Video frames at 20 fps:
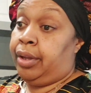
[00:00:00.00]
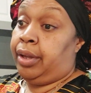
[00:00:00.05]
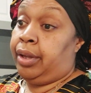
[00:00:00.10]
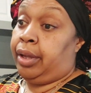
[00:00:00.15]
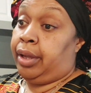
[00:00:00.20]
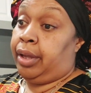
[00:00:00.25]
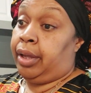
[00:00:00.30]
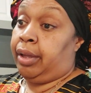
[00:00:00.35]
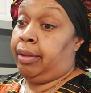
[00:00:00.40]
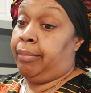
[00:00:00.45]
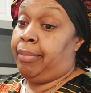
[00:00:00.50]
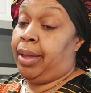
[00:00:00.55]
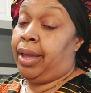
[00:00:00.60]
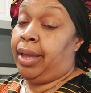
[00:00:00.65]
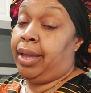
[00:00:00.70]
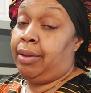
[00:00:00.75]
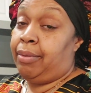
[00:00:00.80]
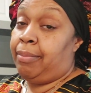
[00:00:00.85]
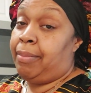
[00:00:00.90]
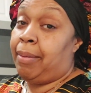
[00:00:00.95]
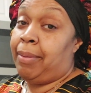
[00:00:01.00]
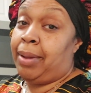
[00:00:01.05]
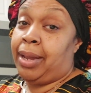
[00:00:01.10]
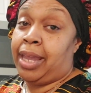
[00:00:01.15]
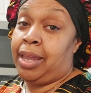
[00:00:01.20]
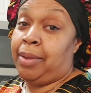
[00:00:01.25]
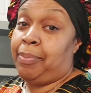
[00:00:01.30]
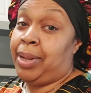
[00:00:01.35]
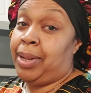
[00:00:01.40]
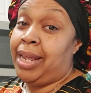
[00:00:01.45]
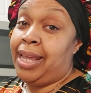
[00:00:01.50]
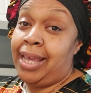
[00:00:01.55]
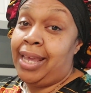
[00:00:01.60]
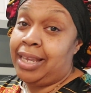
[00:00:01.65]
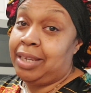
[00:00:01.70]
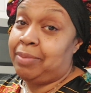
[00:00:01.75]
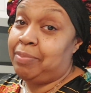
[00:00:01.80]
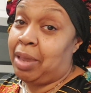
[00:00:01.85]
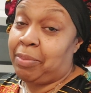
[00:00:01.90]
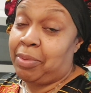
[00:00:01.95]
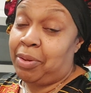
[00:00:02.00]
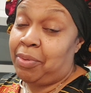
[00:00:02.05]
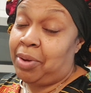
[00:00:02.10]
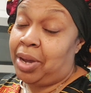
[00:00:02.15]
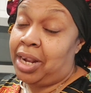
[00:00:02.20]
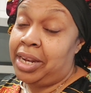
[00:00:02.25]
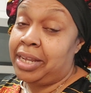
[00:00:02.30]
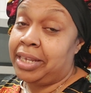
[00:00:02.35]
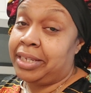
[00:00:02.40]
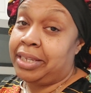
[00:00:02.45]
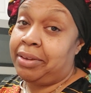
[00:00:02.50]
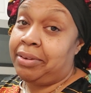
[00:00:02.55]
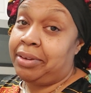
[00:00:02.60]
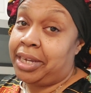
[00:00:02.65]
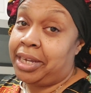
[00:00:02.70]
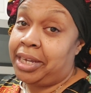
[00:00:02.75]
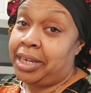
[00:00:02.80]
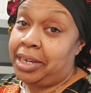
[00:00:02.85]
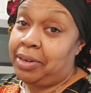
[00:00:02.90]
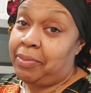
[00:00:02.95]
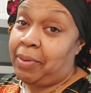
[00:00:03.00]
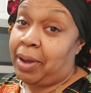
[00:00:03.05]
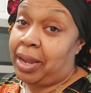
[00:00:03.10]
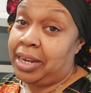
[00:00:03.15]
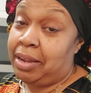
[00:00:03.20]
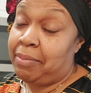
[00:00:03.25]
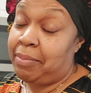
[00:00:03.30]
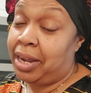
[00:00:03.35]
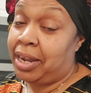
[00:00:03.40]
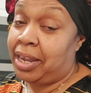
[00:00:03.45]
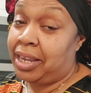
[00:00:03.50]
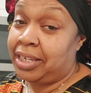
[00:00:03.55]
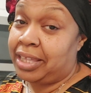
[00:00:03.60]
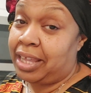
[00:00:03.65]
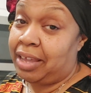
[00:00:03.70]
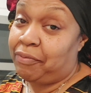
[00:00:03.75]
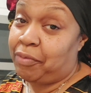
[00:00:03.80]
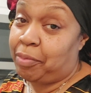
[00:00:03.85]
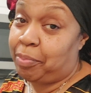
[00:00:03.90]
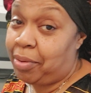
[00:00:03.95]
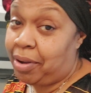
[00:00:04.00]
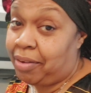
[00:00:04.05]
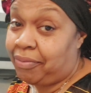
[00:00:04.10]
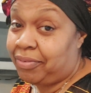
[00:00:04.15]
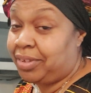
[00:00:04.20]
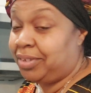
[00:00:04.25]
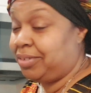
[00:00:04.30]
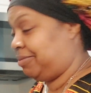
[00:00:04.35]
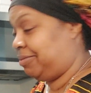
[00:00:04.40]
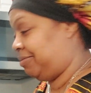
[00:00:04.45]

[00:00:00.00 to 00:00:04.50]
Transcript: How bad he was. Mama, can you please make me one? It looks so good. Why you didn't make us that for breakfast?